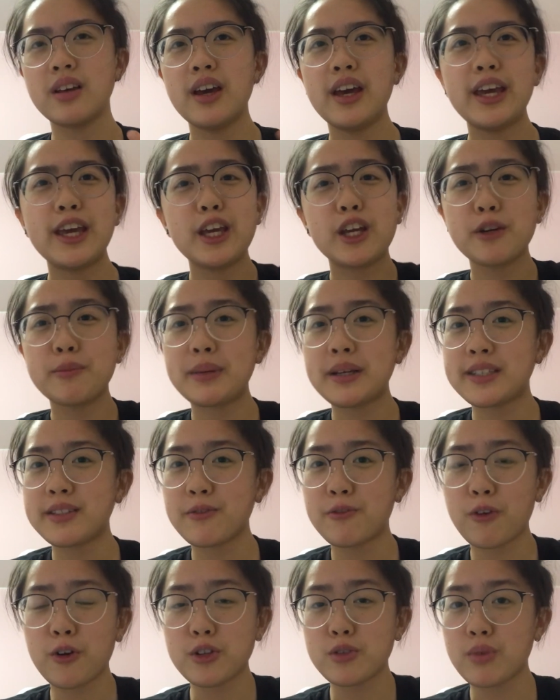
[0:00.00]
He could be
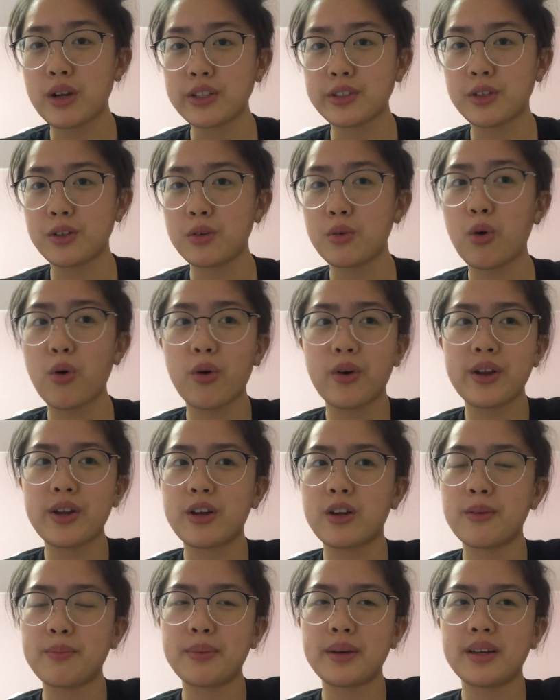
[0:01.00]
first rescue or he
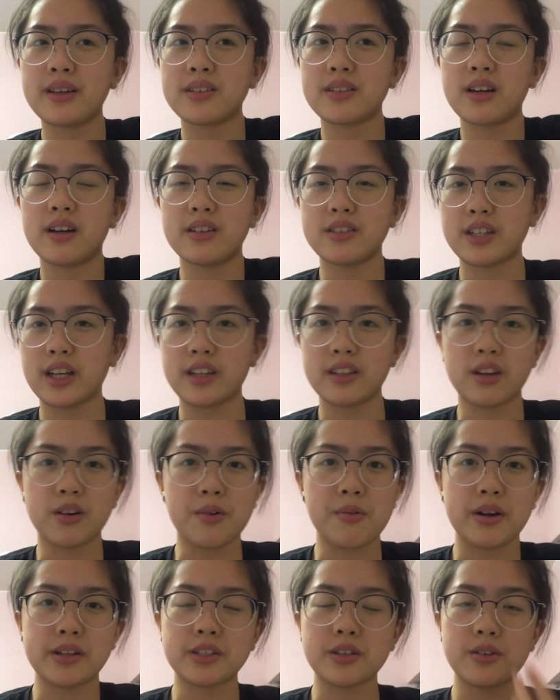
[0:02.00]
could be secondary
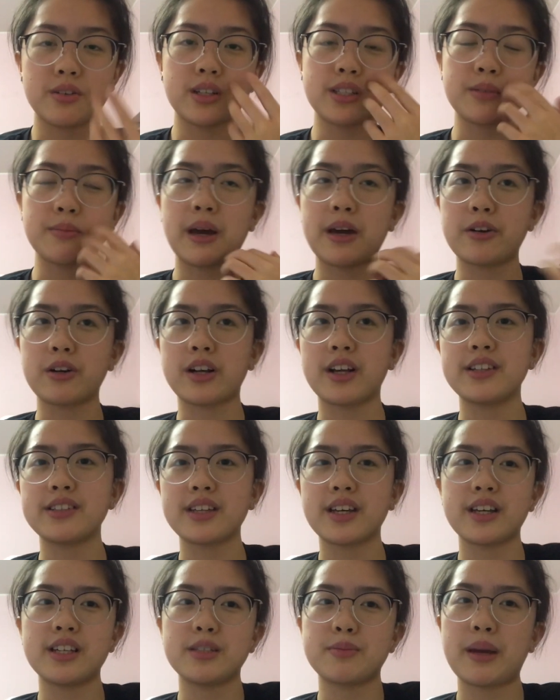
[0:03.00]
rescue. It doesn't matter because
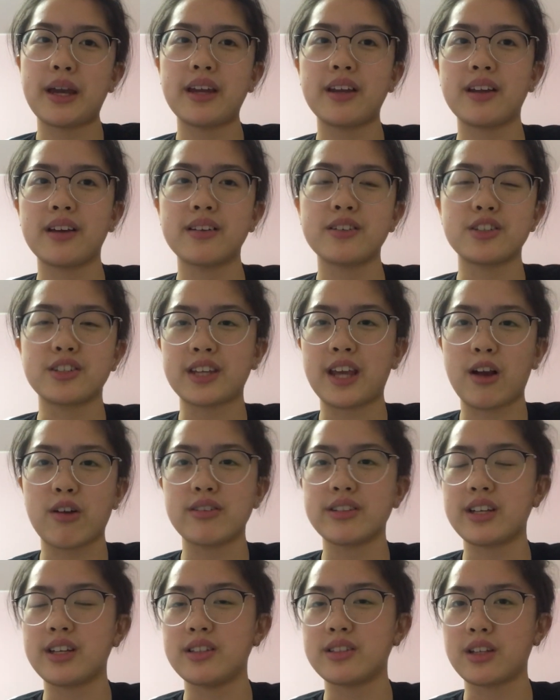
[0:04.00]
like his painting just
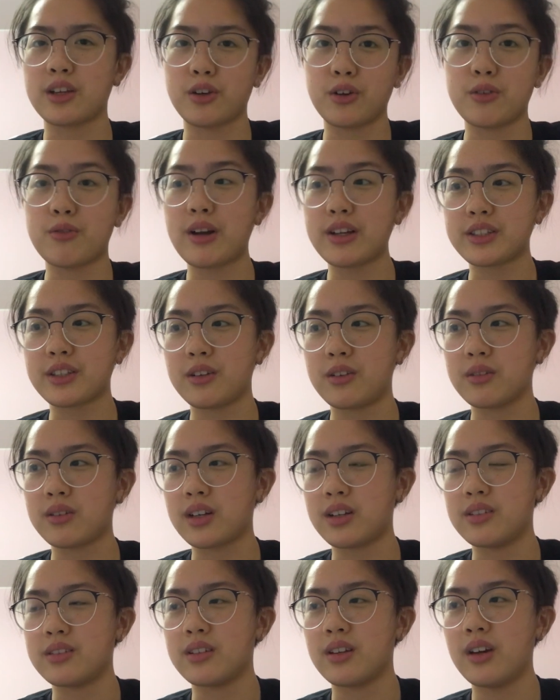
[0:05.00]
guarantees a good rescue
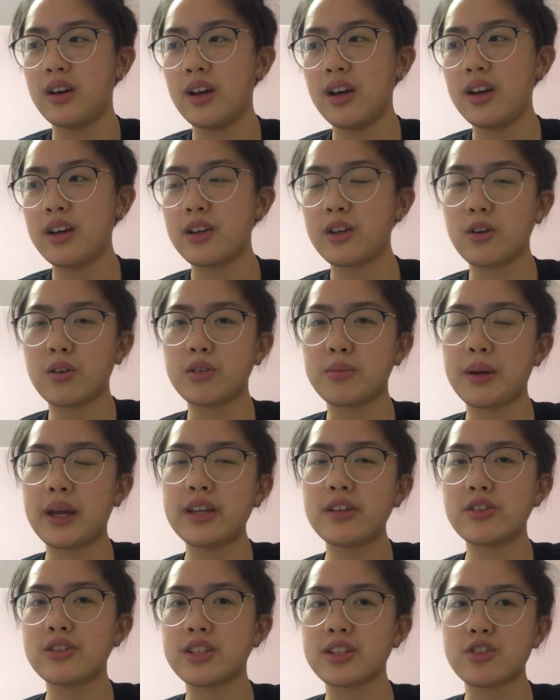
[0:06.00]
because you know the
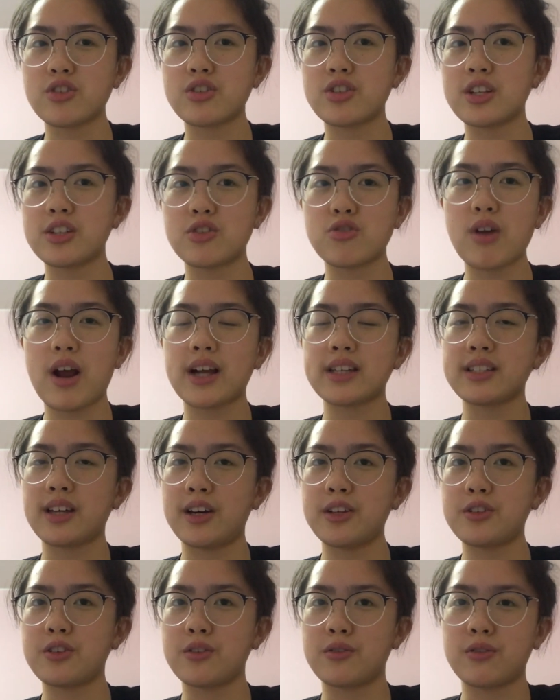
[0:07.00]
painter attracts a
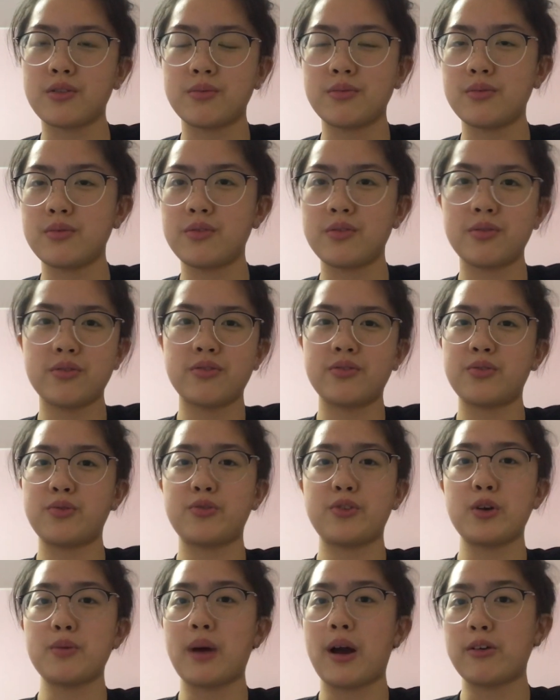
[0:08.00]
hunter from a
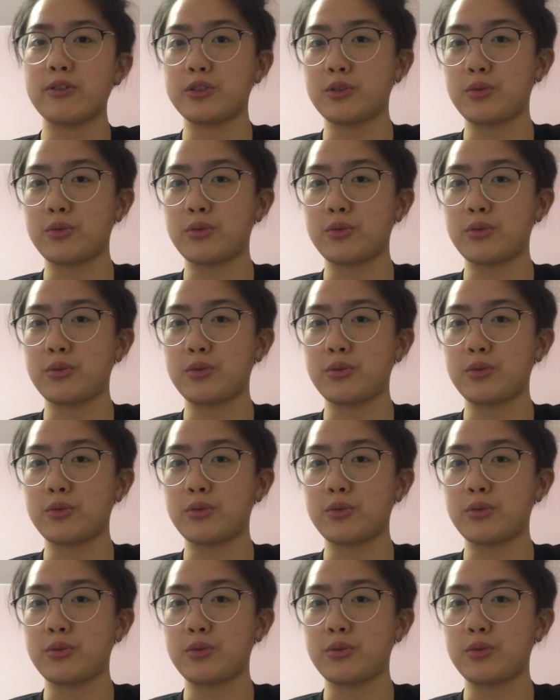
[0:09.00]
few miles